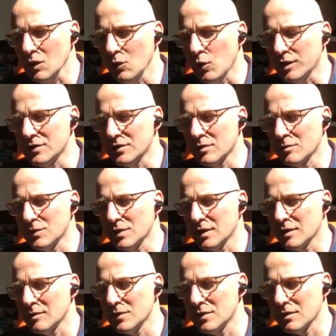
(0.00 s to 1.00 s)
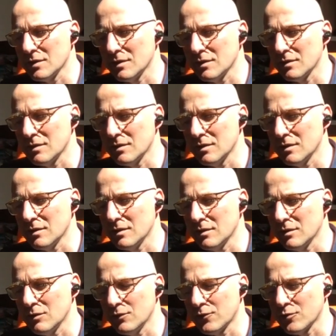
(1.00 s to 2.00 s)
what is sometimes
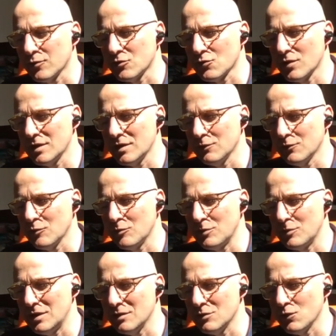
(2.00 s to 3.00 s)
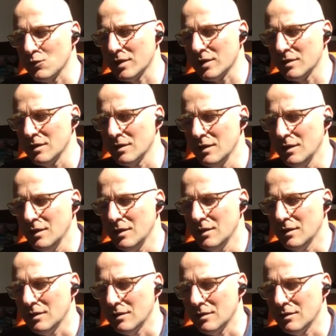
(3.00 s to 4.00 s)
frustrating for me is when
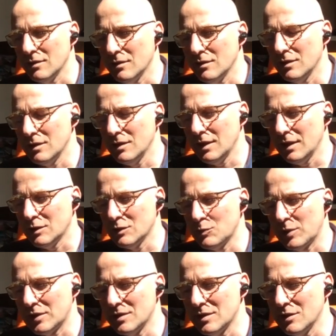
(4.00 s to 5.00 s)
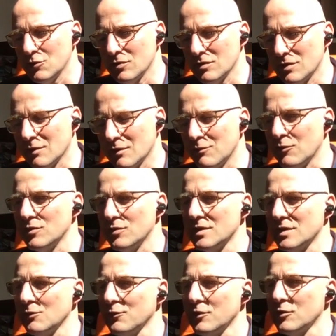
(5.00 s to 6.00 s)
expectations are very
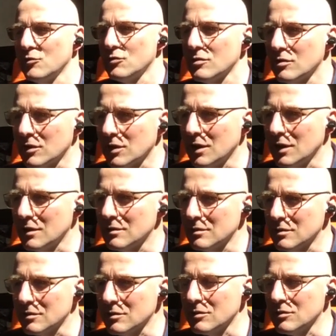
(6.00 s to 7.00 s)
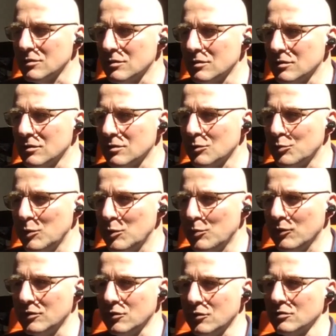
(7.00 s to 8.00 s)
selfish. Okay? So
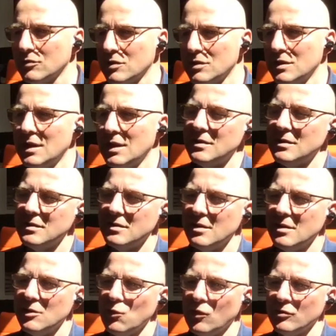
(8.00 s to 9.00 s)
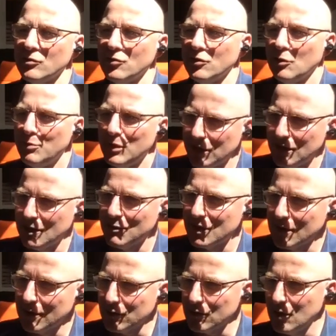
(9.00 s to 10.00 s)
people don't necessarily want to commit
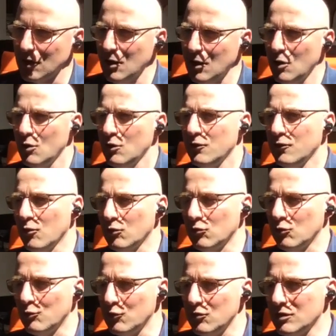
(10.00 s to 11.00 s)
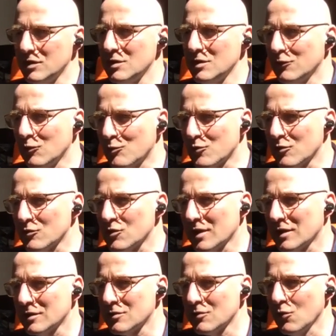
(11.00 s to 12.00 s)
themselves for the beauty of the
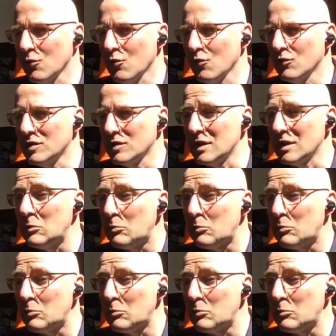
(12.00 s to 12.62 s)
project or the